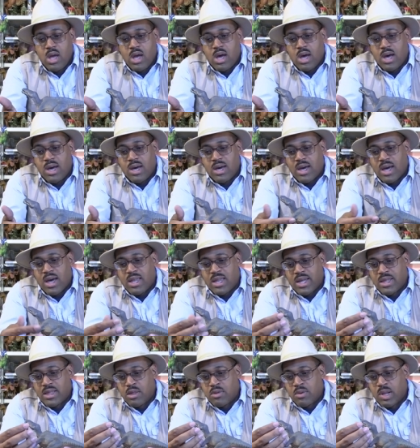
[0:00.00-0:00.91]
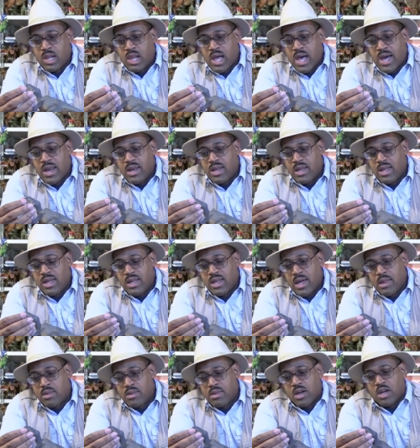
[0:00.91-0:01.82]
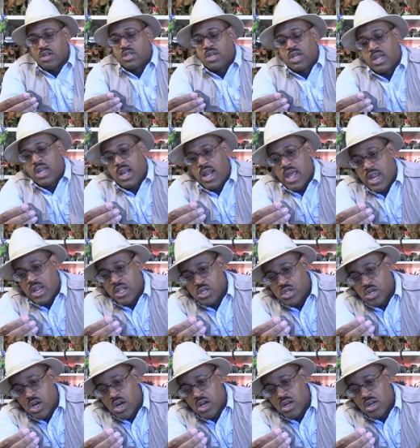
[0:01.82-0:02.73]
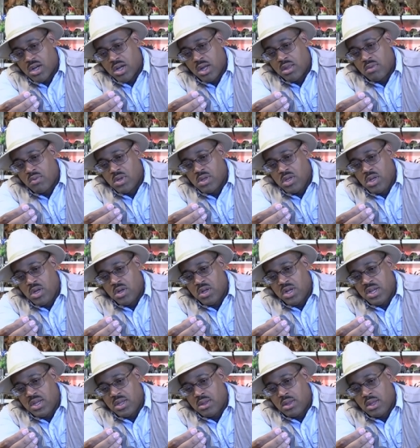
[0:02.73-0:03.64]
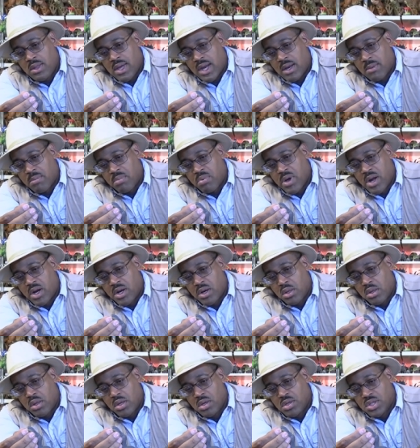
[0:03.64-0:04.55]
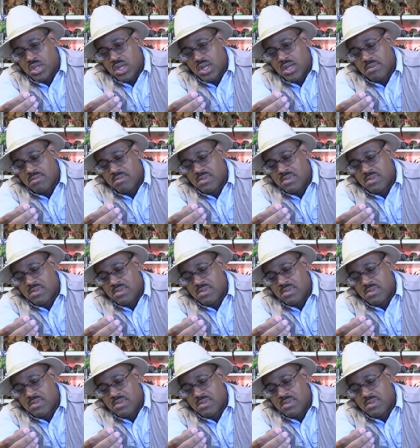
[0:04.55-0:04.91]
Uh, I like this one a lot. It has articulated jaw. You only see that in predators usually,